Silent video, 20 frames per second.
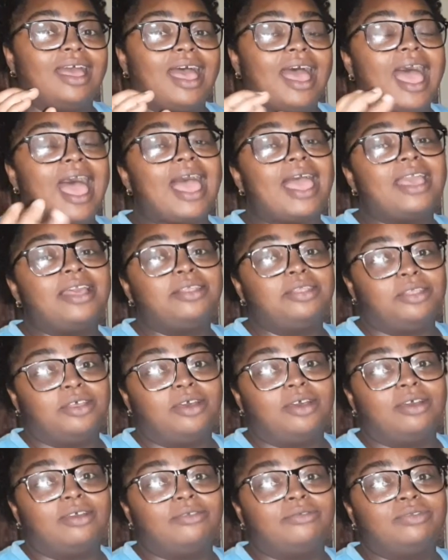I
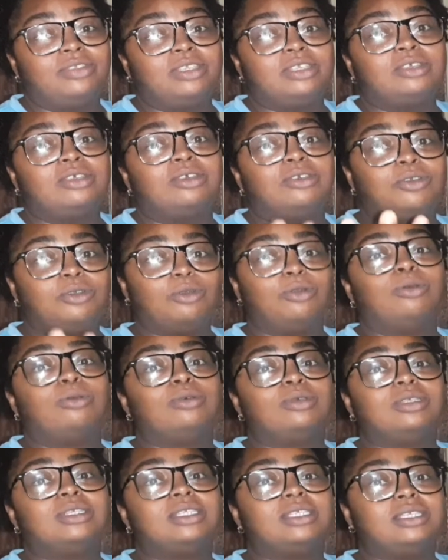love to
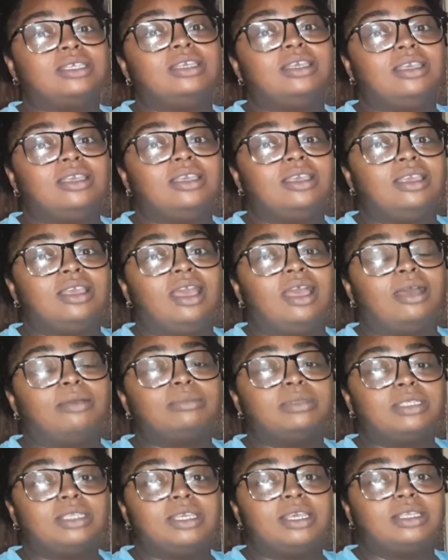go see
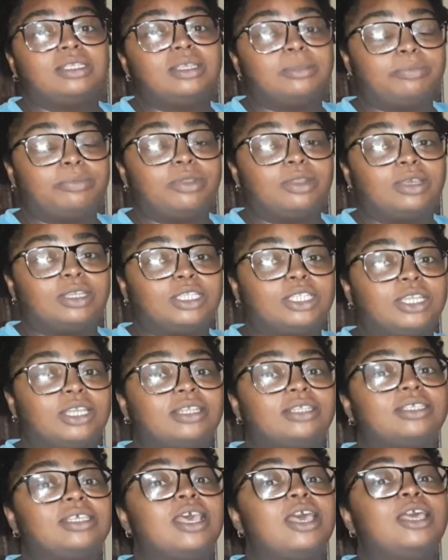theater
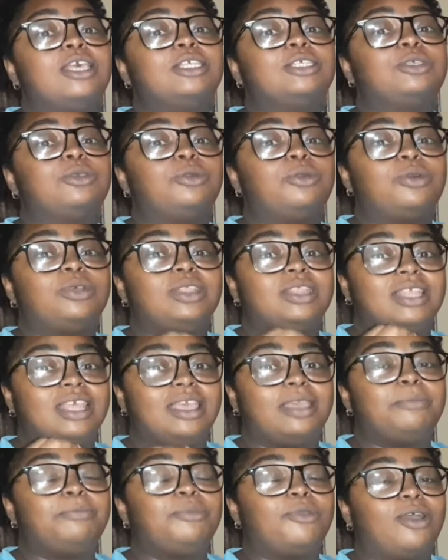productions. So
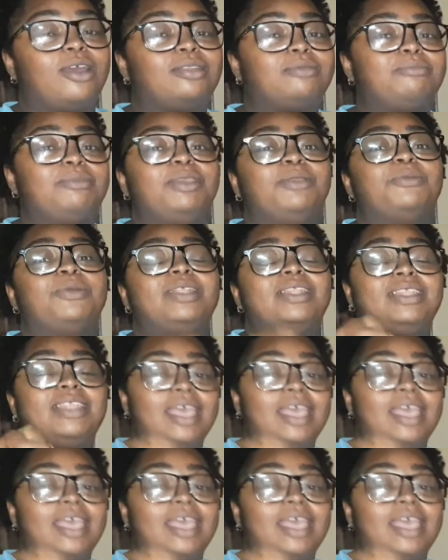they brought me with